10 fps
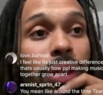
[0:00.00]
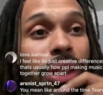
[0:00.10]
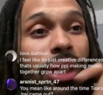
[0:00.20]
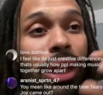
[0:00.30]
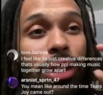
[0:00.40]

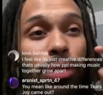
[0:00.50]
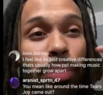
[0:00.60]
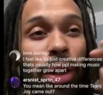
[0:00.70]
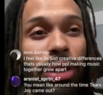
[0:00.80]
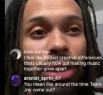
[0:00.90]
this kind of
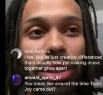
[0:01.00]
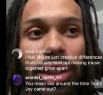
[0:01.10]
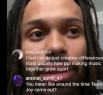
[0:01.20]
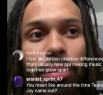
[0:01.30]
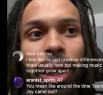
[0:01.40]
sparked the
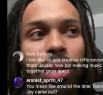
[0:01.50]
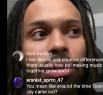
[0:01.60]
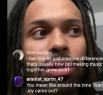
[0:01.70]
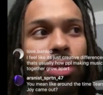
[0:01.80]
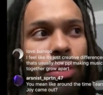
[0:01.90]
seed in Mike
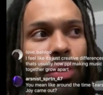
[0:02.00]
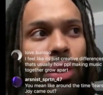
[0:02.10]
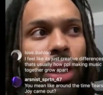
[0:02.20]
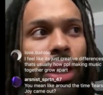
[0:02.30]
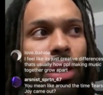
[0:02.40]
to
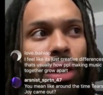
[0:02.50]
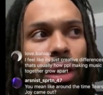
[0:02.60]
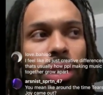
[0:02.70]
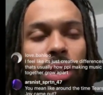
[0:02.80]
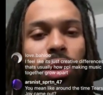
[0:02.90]
feel like,
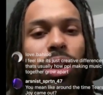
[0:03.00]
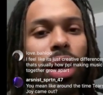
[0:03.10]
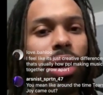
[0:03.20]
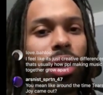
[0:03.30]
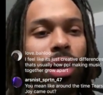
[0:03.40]
yo,
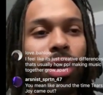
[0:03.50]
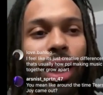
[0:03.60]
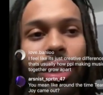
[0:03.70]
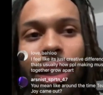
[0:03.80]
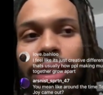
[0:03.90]

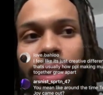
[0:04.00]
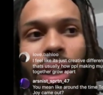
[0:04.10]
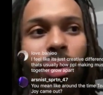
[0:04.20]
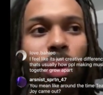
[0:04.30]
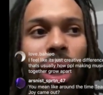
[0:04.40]
Ade is
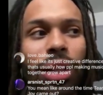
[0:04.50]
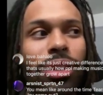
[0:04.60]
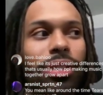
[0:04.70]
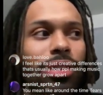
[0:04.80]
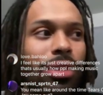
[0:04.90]
kind of
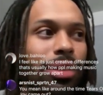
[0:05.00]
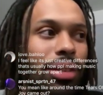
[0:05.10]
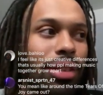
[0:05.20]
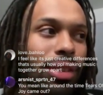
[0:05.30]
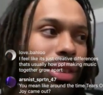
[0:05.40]
wilding.
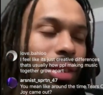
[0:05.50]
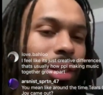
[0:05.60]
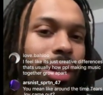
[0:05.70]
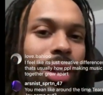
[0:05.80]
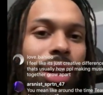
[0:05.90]

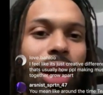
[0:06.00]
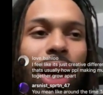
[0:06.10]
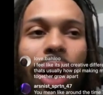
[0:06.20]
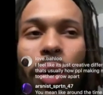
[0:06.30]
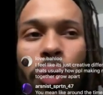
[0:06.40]

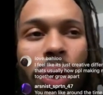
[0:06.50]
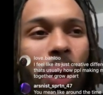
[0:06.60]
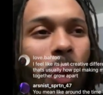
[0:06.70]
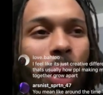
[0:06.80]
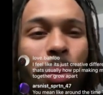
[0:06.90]
I don't
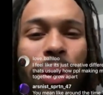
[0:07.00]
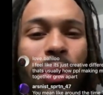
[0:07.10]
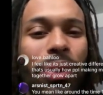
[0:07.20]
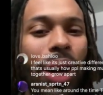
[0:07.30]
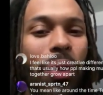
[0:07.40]
really want
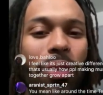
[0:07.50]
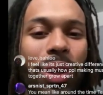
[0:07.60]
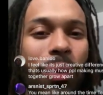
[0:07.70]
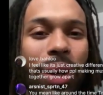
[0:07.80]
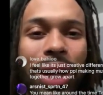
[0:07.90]

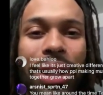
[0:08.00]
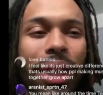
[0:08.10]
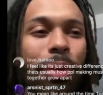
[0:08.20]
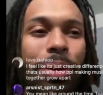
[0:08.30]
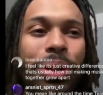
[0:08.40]

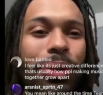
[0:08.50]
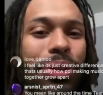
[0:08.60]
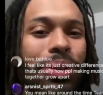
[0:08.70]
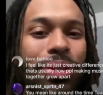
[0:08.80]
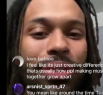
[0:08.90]
Ade to
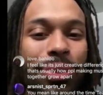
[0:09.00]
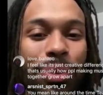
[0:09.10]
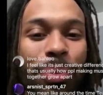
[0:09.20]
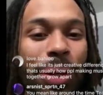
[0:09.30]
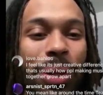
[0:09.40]
produce
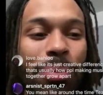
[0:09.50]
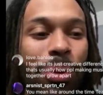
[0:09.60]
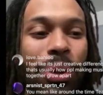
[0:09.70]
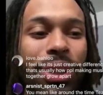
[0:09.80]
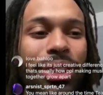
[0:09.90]
for me
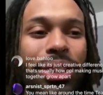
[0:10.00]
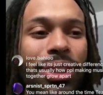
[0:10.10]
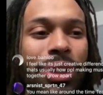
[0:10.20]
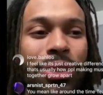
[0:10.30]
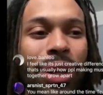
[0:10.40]
anymore because
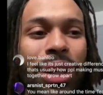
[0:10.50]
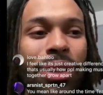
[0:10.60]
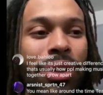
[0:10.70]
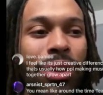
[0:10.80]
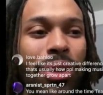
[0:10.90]
he's gonna try
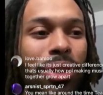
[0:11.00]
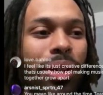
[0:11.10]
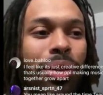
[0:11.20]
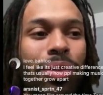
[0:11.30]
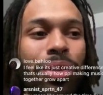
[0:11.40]
to
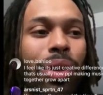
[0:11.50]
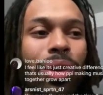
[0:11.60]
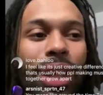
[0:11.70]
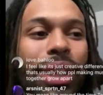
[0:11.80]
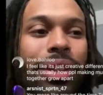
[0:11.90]

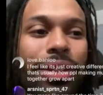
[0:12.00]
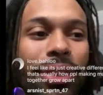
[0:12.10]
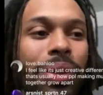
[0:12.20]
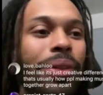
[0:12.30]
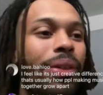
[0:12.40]
feel like
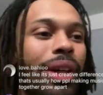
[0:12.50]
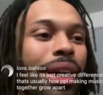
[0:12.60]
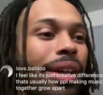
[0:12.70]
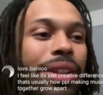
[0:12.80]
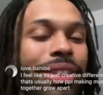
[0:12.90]
he's
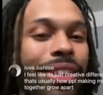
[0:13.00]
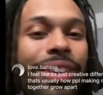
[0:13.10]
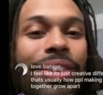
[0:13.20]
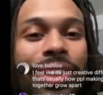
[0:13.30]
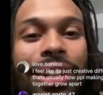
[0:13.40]

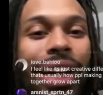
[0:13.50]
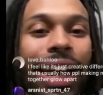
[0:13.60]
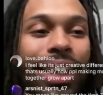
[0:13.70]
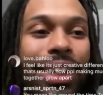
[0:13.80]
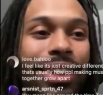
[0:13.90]
gonna
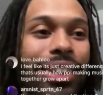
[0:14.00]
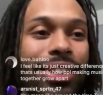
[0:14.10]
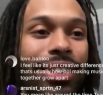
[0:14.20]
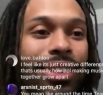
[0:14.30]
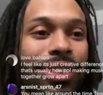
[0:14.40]
act like
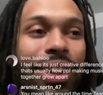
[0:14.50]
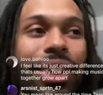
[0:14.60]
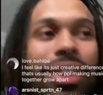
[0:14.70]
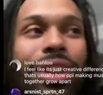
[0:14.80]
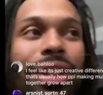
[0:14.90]
this,
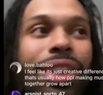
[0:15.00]
right?